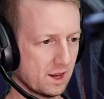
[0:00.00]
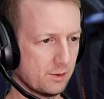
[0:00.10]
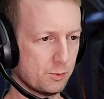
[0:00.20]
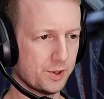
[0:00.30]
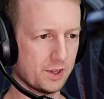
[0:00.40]

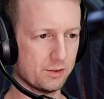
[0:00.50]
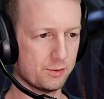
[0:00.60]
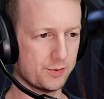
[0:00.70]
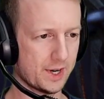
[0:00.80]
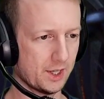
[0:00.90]
We'll bring the
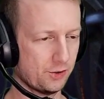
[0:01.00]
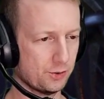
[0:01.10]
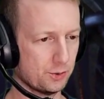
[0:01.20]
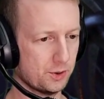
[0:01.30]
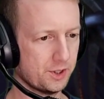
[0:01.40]
Fang
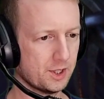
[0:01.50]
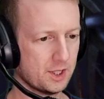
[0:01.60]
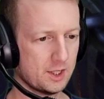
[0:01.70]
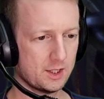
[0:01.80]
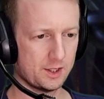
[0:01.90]
Sword.
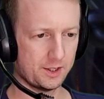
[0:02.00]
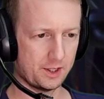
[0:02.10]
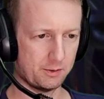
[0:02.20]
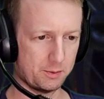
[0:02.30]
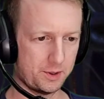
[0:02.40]

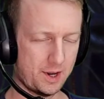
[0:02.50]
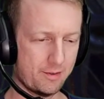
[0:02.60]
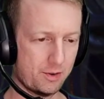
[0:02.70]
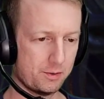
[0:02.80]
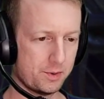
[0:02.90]
Now we want to
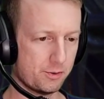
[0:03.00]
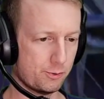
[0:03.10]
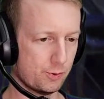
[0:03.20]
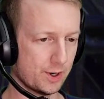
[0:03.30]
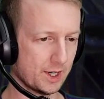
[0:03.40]
have a little bit
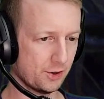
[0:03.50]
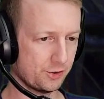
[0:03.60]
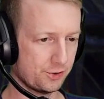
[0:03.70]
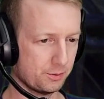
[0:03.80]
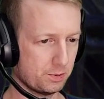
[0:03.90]
of
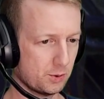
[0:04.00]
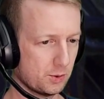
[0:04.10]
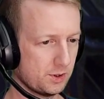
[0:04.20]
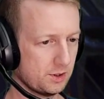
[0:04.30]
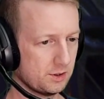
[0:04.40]
ranged
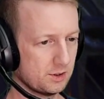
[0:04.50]
support.